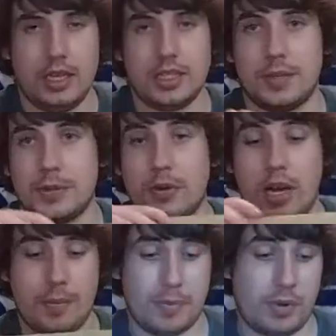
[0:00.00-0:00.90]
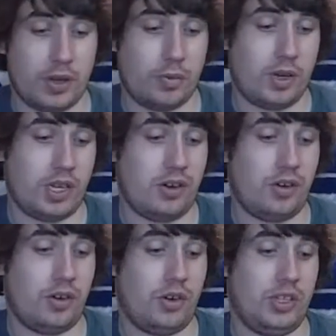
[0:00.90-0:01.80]
Subscribing, by the way,
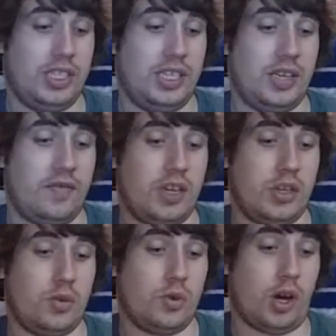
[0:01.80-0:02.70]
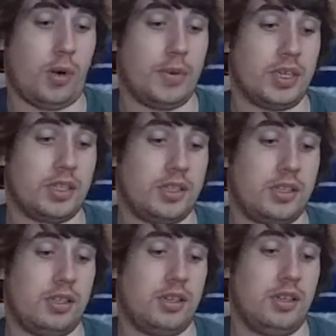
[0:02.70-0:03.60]
on TFAU Comics